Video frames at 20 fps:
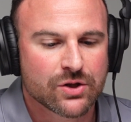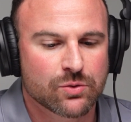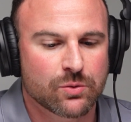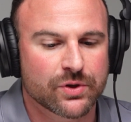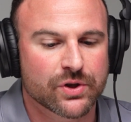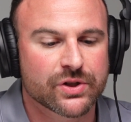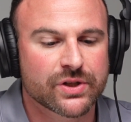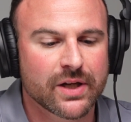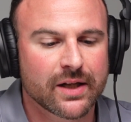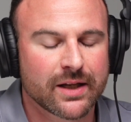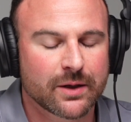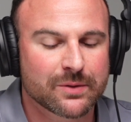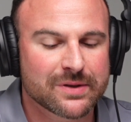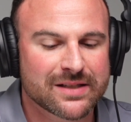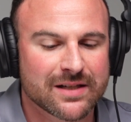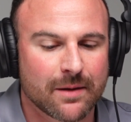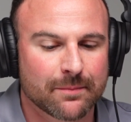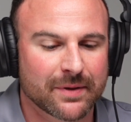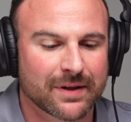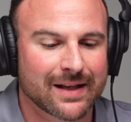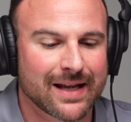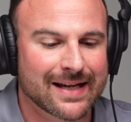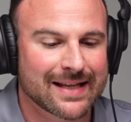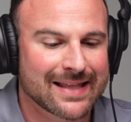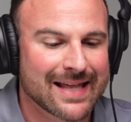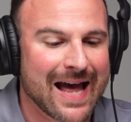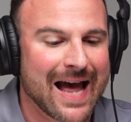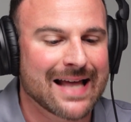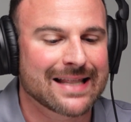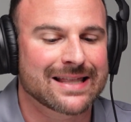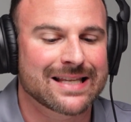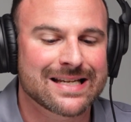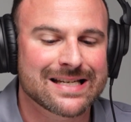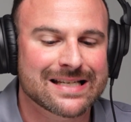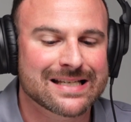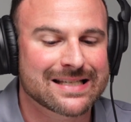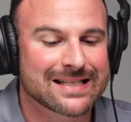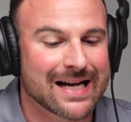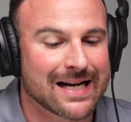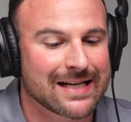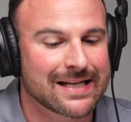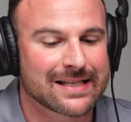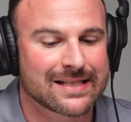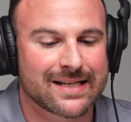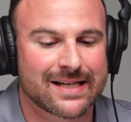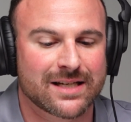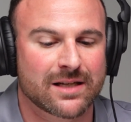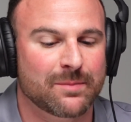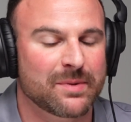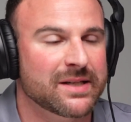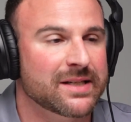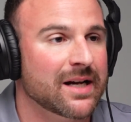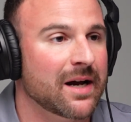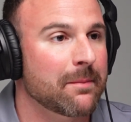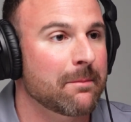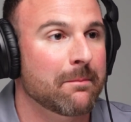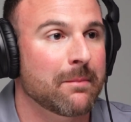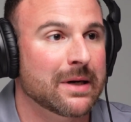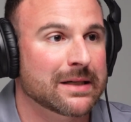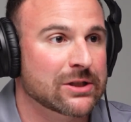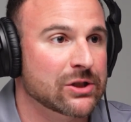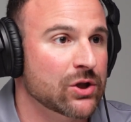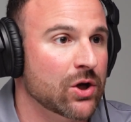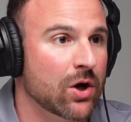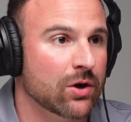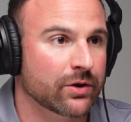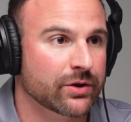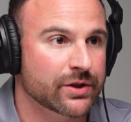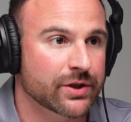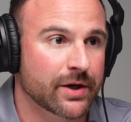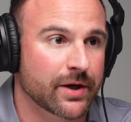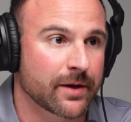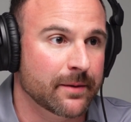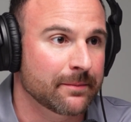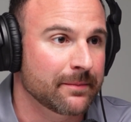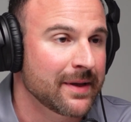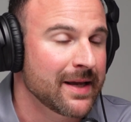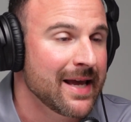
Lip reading: So when you're dealing with something like that, these studies need to be done much longer term.